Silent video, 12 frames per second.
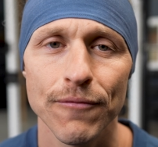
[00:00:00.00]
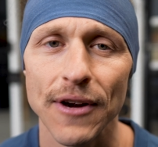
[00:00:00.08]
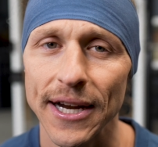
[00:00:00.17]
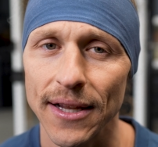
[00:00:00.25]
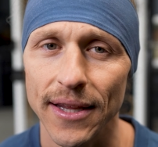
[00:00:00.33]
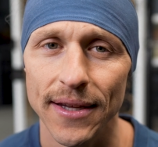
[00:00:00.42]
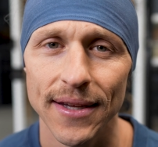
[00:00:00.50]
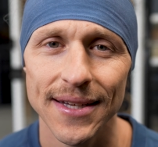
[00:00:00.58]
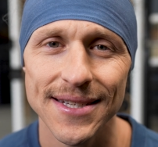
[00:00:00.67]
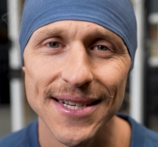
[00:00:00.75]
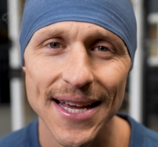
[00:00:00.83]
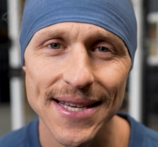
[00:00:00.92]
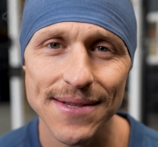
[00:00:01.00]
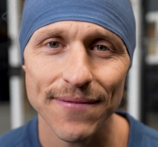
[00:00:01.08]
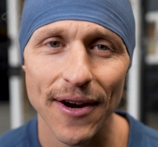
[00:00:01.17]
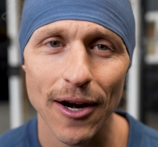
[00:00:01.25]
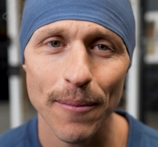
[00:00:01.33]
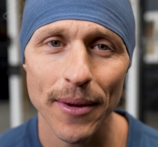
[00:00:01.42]
Finally, in today's
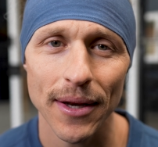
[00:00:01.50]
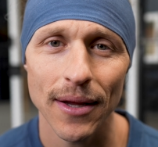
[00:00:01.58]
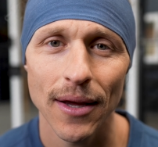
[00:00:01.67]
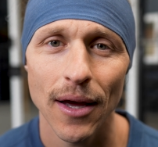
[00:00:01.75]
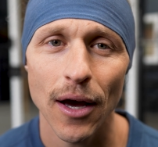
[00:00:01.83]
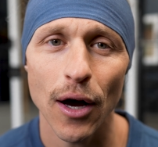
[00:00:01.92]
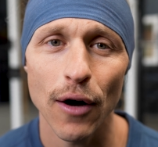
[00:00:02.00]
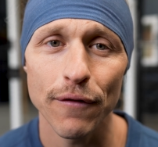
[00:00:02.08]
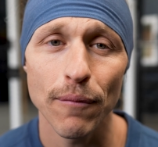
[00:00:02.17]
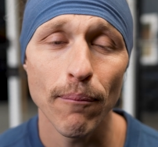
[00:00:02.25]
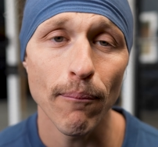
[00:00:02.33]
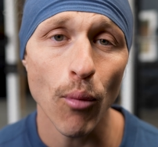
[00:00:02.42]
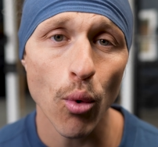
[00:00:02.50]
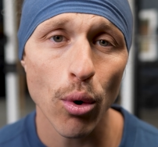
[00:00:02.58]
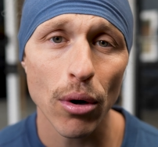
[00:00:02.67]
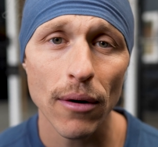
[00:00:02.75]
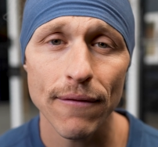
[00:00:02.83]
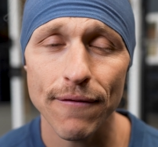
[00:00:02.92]
environment of
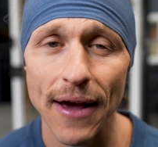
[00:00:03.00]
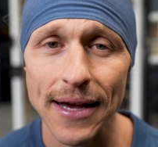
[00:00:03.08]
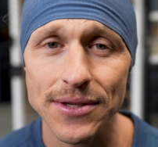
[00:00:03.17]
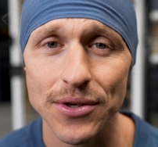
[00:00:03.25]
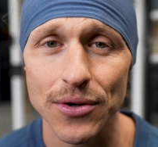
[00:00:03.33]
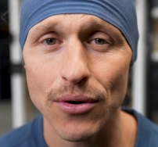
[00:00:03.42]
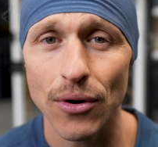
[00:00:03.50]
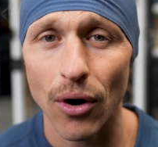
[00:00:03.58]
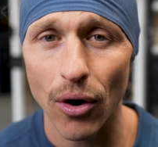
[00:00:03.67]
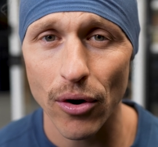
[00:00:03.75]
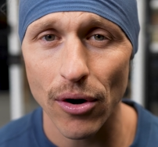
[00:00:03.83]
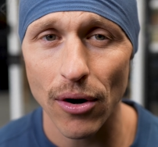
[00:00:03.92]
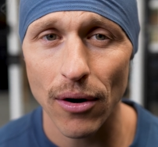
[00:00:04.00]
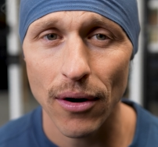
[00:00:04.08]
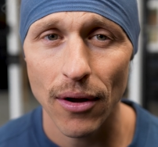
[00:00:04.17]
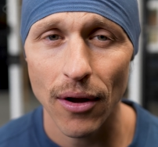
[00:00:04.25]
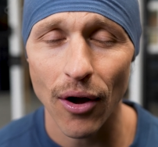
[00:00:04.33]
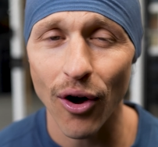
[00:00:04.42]
more, faster, harder
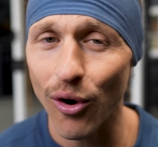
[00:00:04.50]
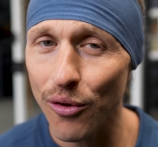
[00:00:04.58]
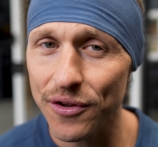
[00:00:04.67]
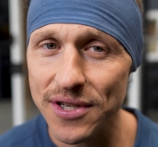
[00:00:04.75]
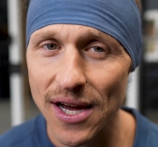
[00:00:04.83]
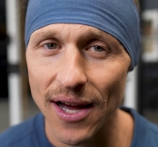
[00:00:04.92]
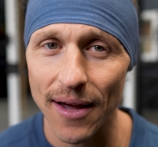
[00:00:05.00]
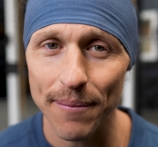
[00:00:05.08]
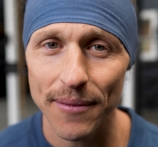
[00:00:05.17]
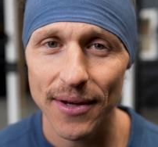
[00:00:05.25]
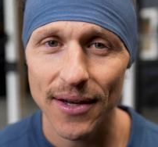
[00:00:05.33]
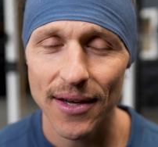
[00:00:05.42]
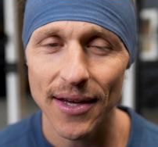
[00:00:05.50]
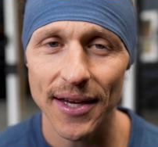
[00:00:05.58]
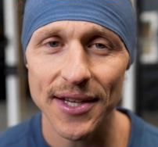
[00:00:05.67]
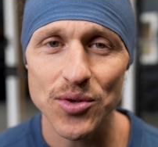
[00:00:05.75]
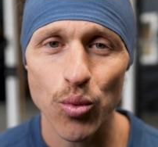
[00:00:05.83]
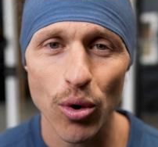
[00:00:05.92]
all the time,
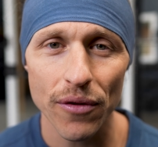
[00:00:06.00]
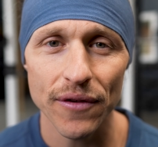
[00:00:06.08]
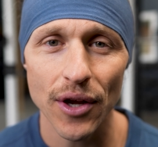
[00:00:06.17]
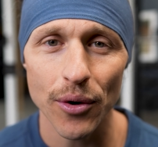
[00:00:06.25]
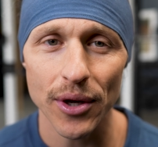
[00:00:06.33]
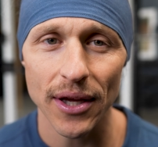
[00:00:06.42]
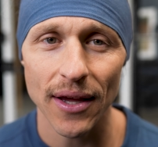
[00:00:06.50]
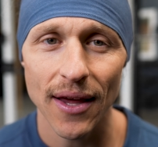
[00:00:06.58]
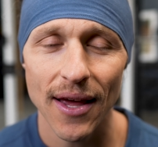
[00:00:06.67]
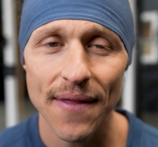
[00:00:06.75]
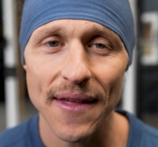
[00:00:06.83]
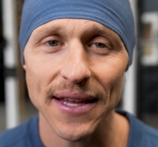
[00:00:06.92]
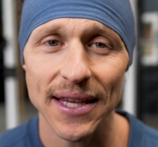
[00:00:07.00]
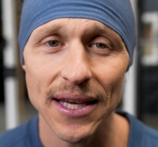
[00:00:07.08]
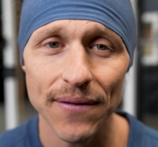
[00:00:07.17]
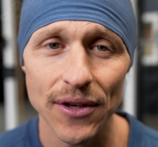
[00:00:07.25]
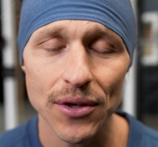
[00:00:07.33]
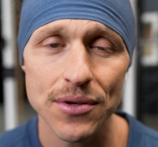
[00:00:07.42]
it's worth noting that
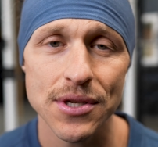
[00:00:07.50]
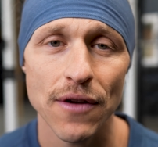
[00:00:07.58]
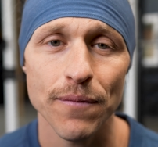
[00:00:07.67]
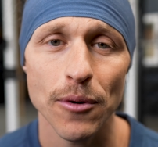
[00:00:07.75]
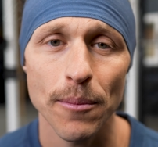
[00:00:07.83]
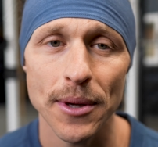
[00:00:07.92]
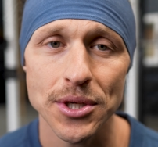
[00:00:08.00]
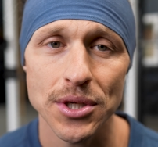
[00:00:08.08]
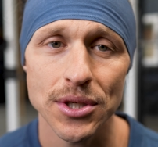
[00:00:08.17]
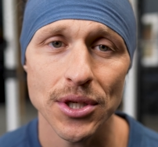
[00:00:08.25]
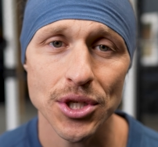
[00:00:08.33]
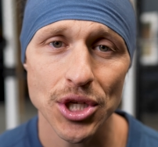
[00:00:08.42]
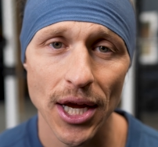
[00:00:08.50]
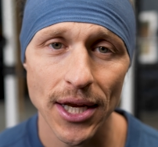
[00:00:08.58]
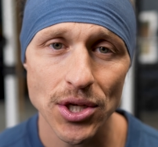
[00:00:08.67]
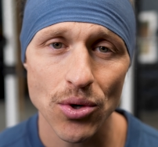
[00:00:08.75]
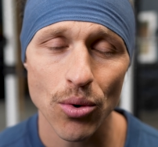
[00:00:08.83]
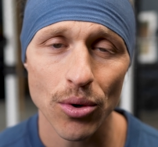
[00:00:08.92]
giving yourself permission to
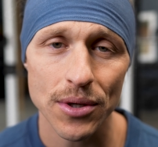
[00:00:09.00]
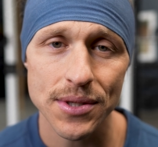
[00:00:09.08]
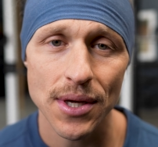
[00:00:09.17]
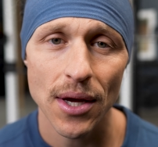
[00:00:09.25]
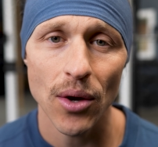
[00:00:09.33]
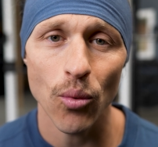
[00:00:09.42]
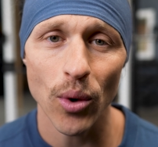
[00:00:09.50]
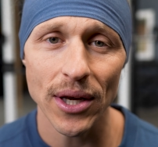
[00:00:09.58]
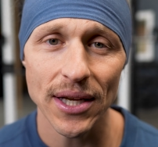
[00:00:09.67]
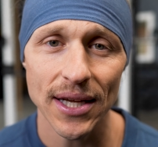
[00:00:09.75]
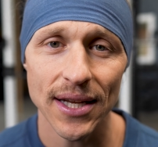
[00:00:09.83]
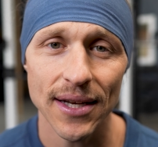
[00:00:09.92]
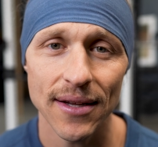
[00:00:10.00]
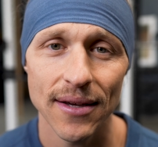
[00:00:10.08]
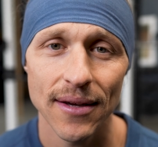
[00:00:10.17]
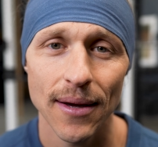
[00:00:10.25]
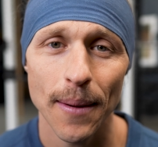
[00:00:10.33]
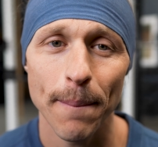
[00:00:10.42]
change course when needed
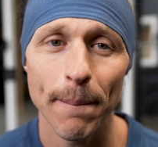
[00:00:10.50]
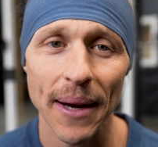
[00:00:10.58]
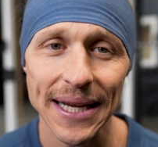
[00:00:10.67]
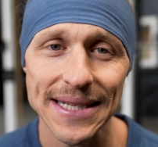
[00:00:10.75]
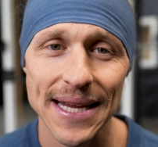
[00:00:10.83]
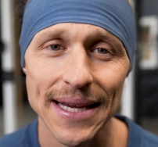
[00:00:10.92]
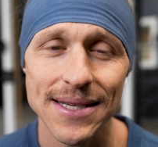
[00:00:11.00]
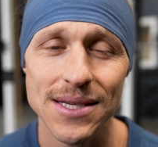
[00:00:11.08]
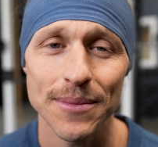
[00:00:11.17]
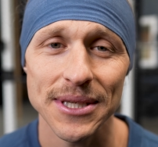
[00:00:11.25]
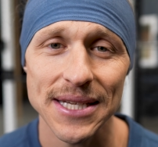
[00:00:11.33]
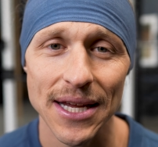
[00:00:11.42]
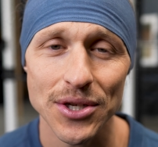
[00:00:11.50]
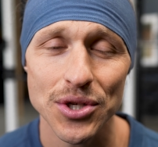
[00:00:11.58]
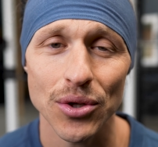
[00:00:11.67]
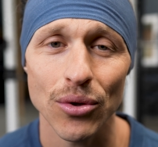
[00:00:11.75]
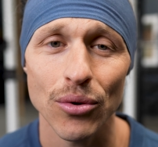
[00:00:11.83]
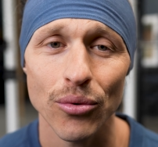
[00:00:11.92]
might take some intentional